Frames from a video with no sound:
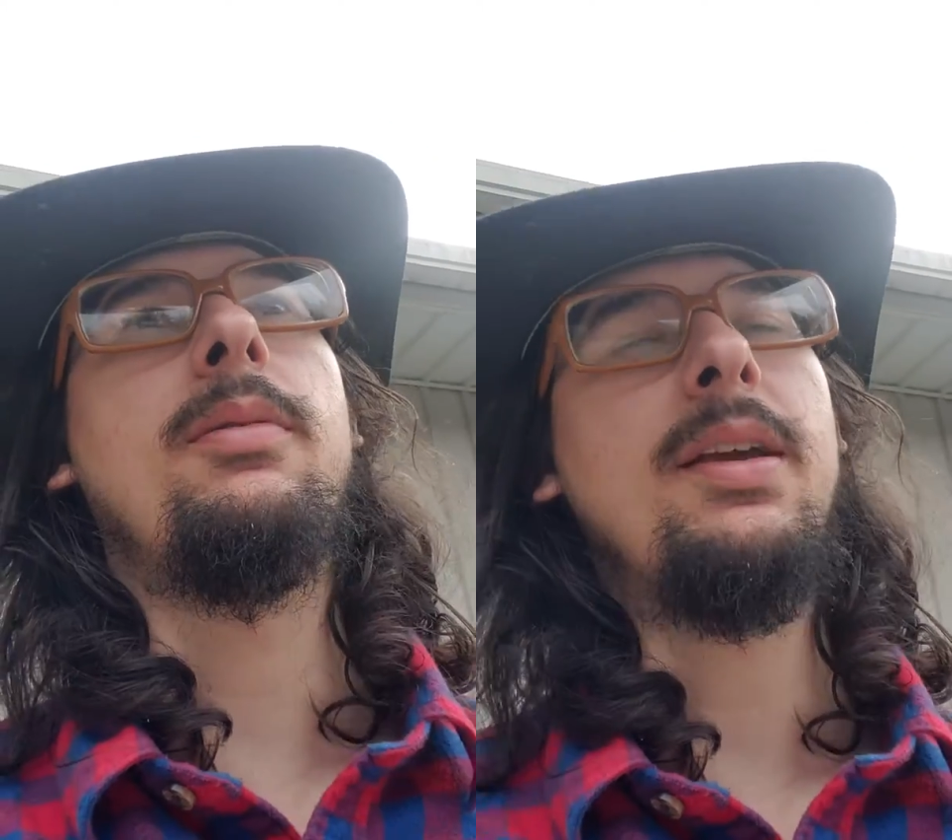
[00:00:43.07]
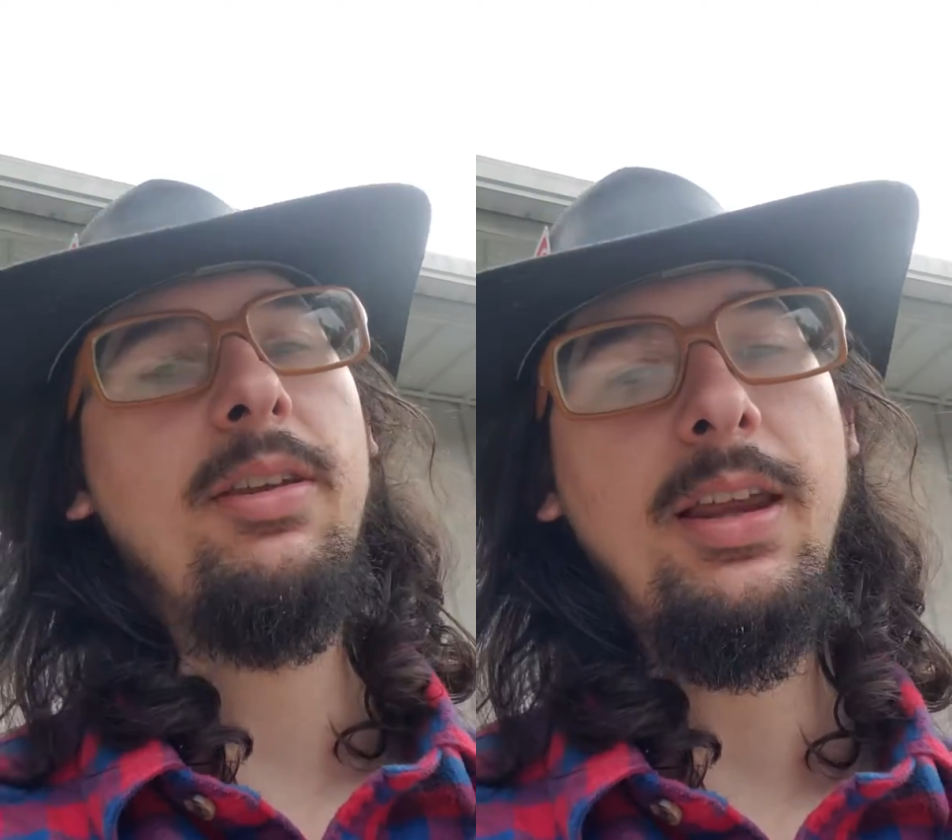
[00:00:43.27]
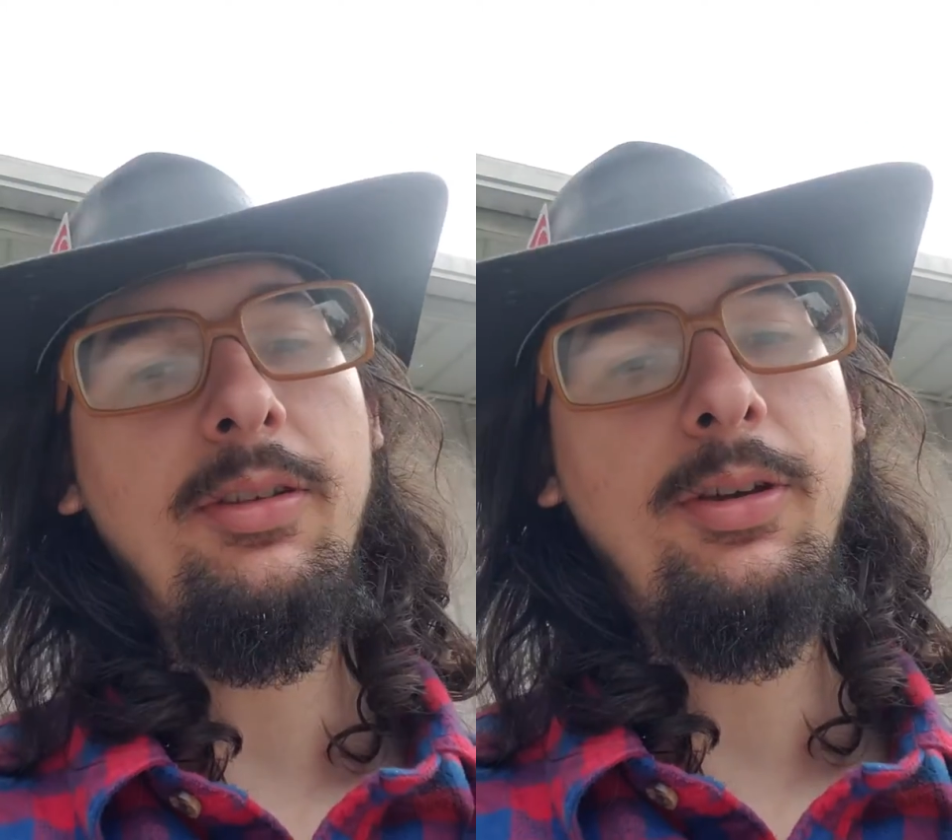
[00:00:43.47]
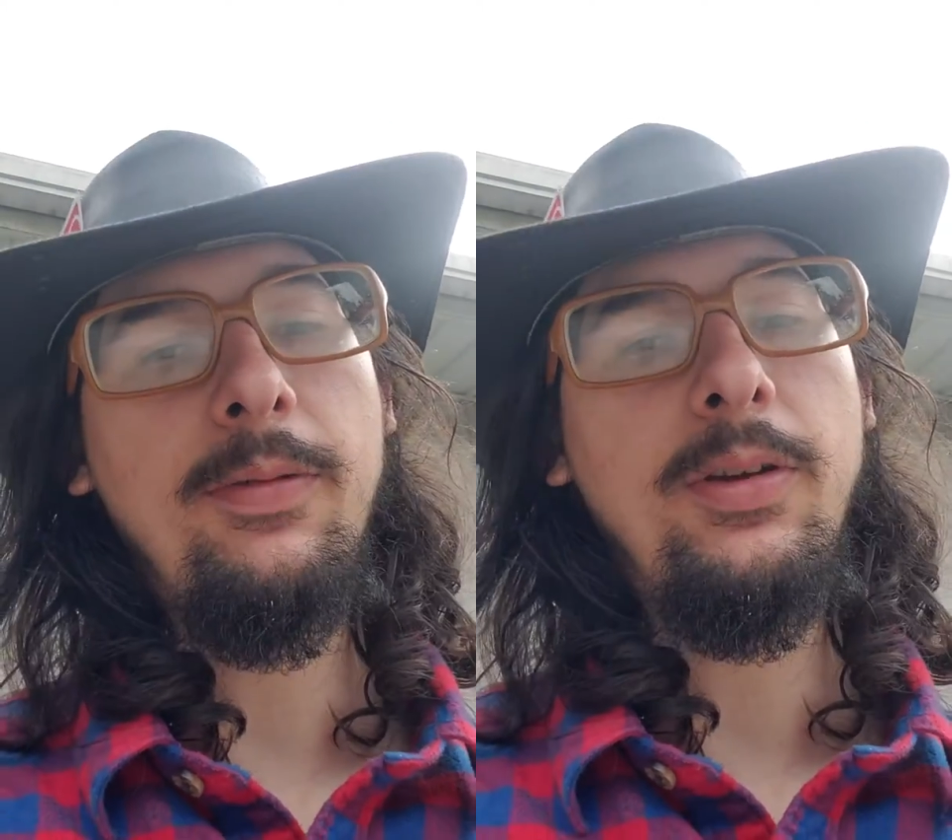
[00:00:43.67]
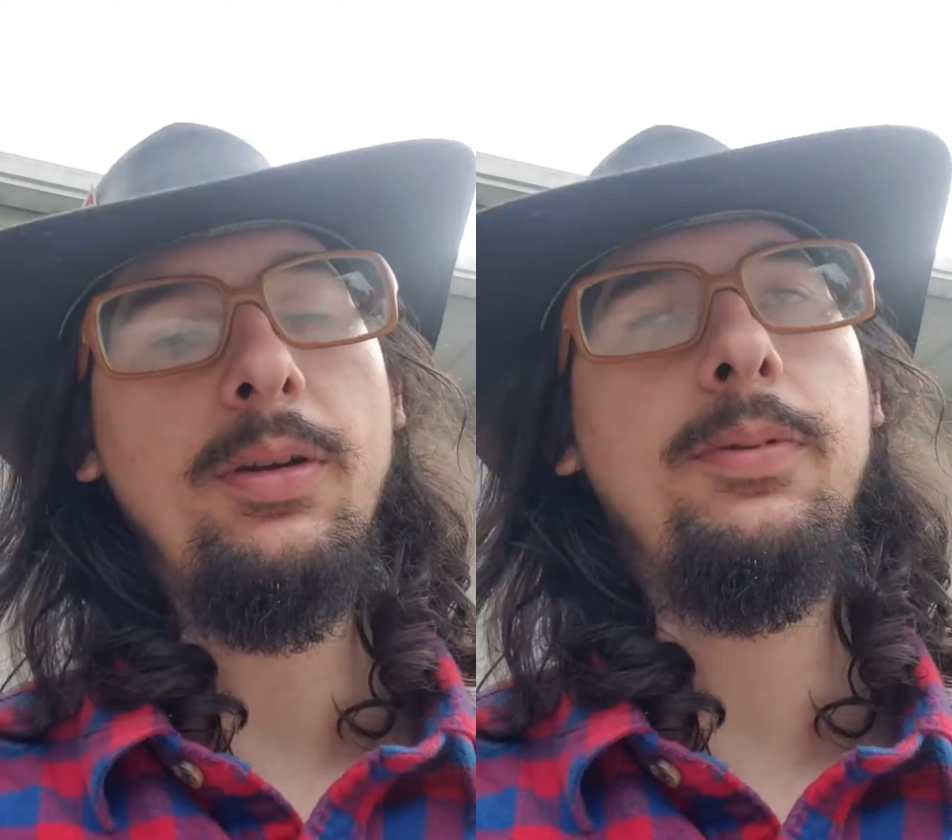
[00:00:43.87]
it makes it easier
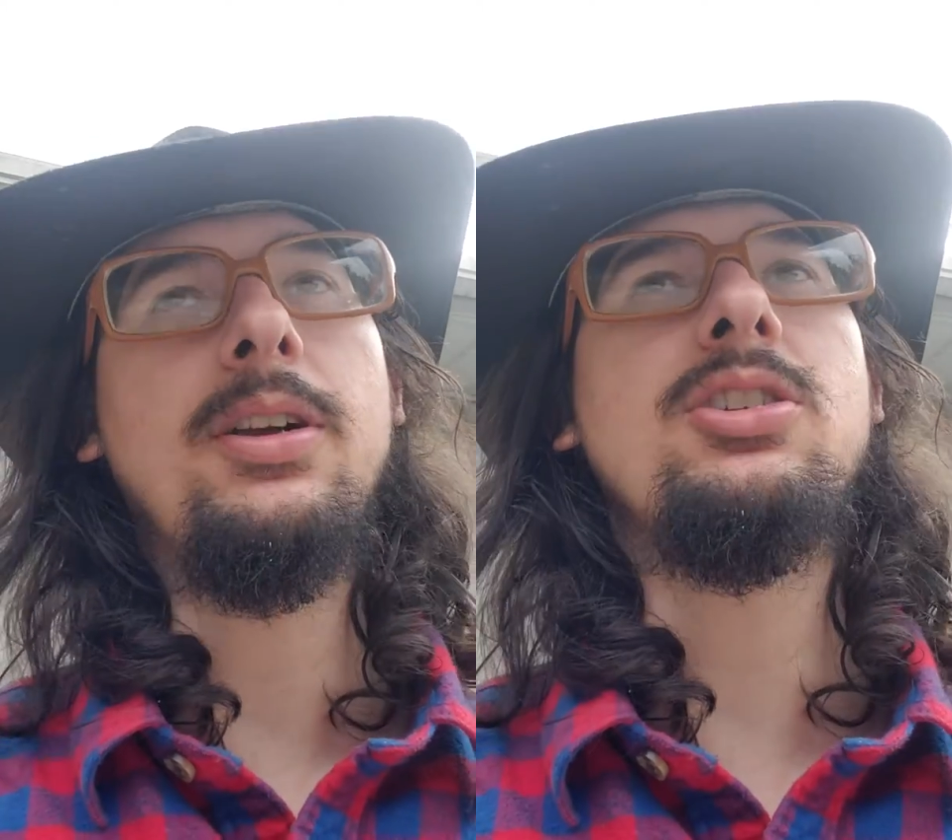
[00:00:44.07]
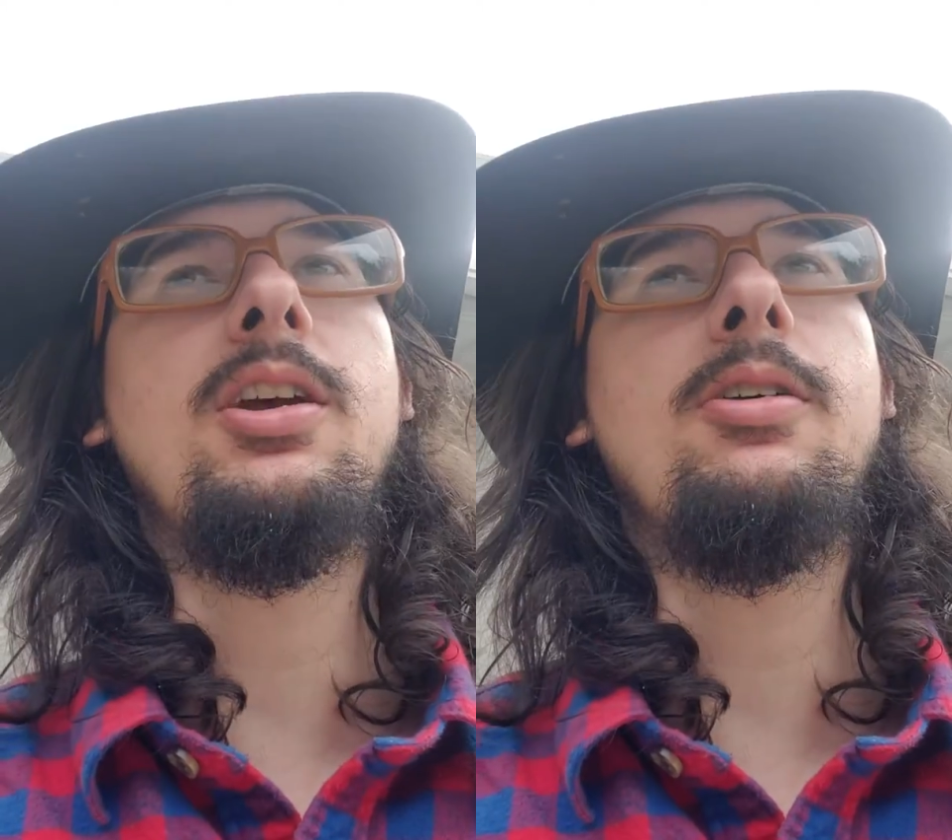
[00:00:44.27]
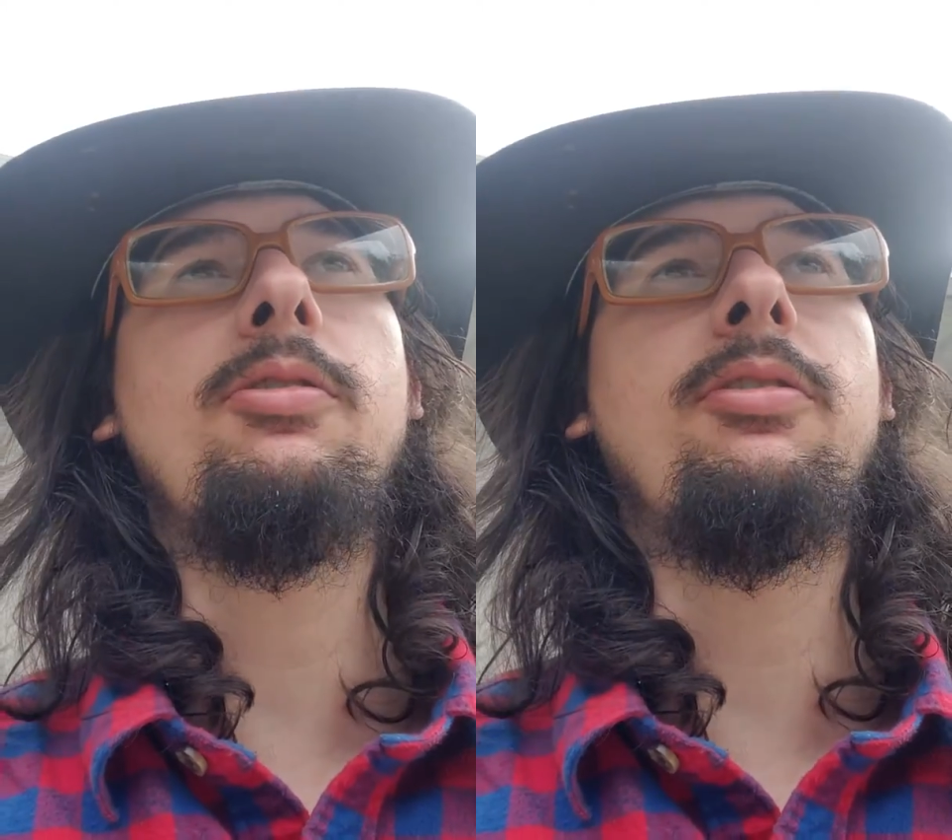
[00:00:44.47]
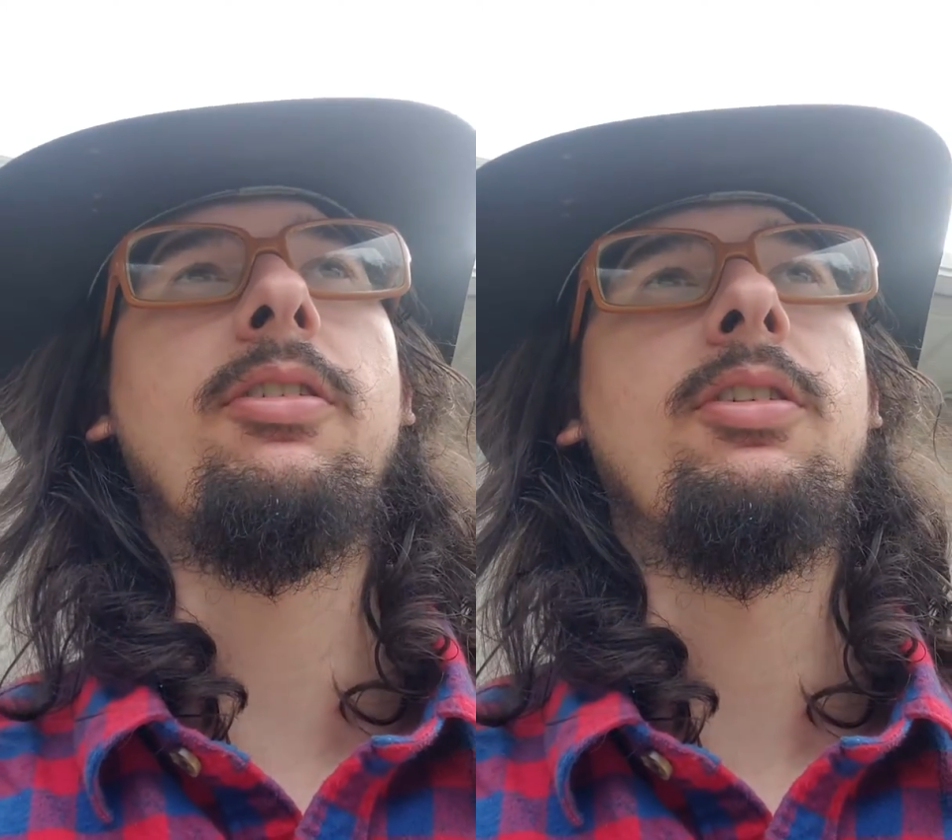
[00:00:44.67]
for you to play shows.